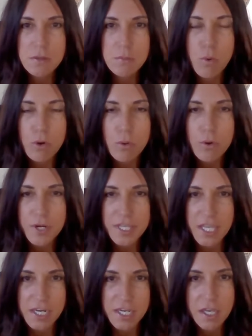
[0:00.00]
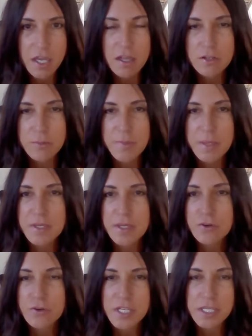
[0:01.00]
more organic color, maybe a
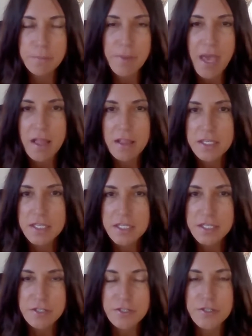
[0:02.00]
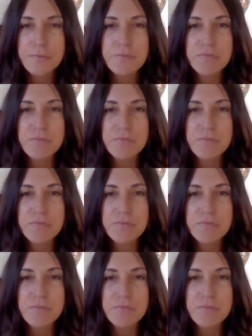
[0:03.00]
green palette, or,